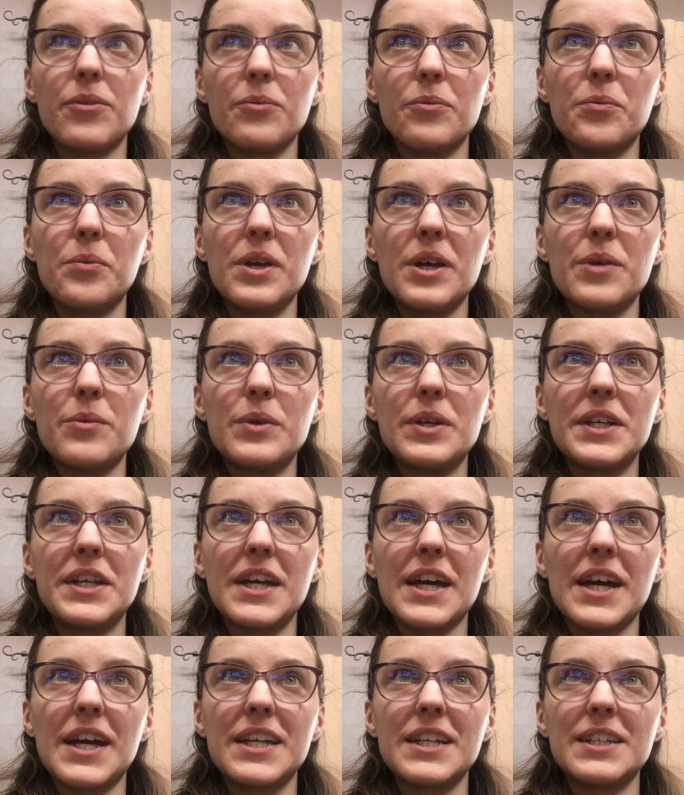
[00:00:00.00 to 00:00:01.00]
we would
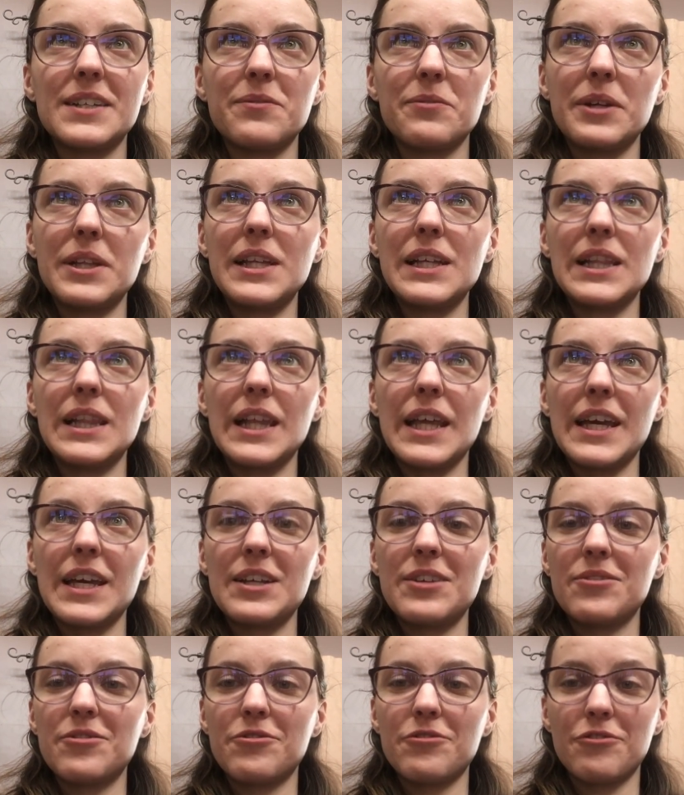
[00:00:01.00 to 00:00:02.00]
get really
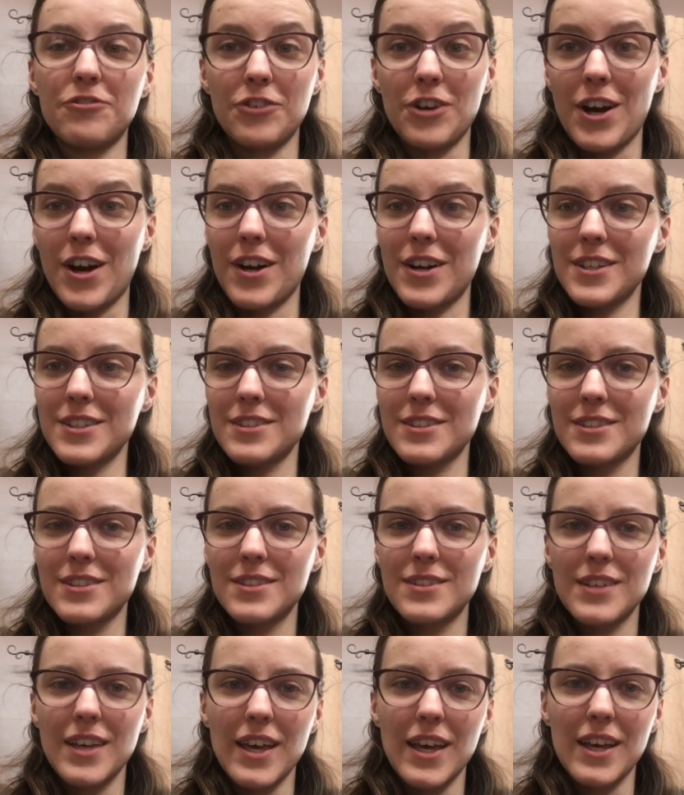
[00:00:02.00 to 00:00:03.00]
late
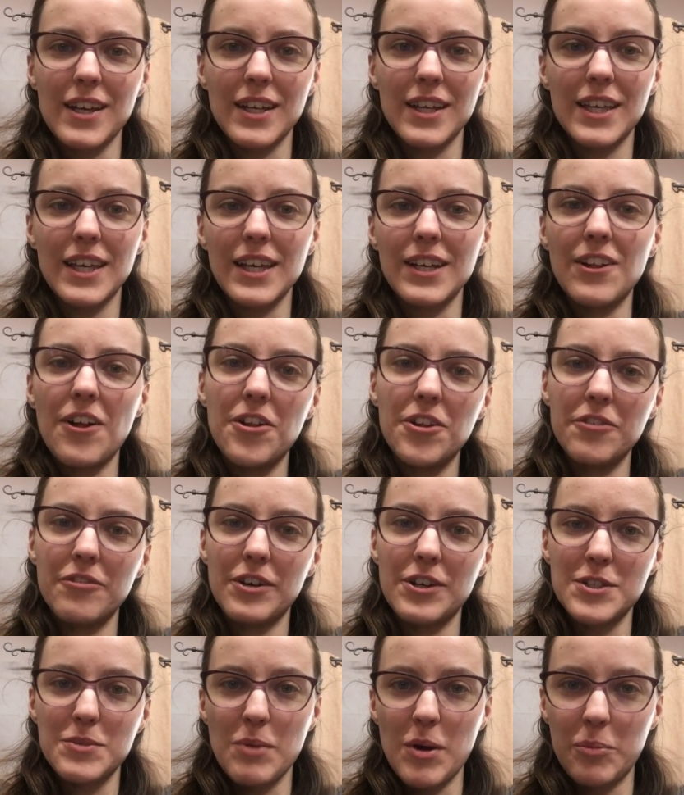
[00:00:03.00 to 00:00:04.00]
frosts and kill all of
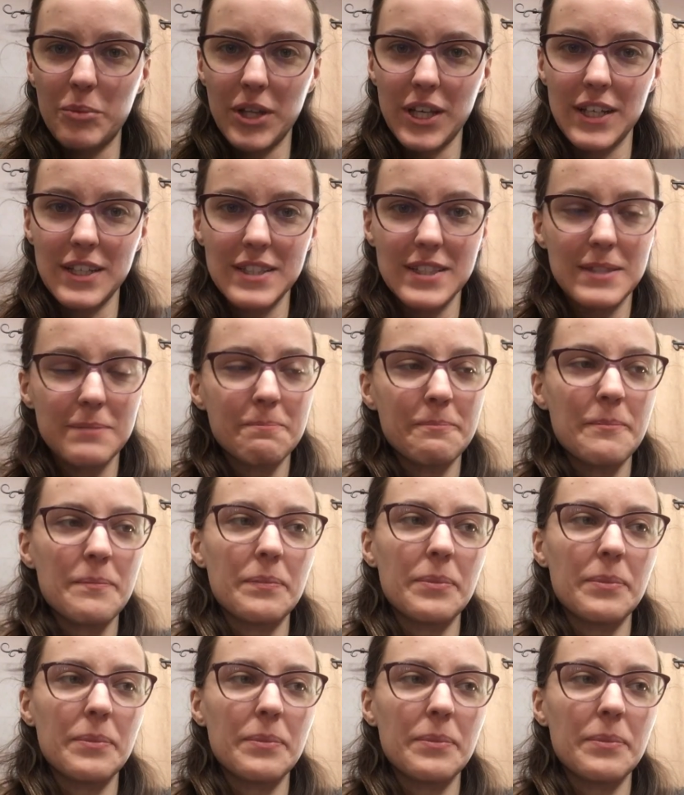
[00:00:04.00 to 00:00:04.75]
our small plants.